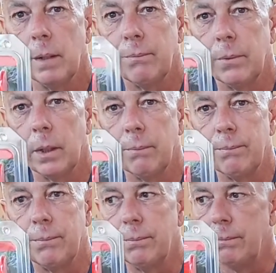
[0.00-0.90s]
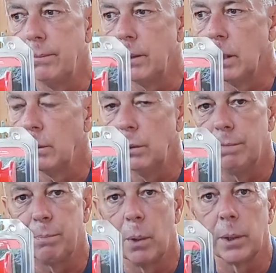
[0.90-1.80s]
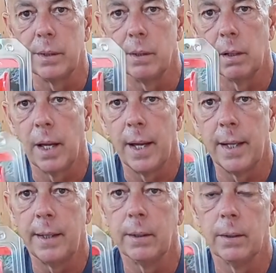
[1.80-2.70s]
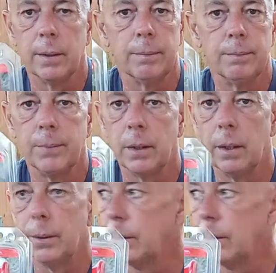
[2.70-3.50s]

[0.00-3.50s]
If, if you know you've broken your leg or you know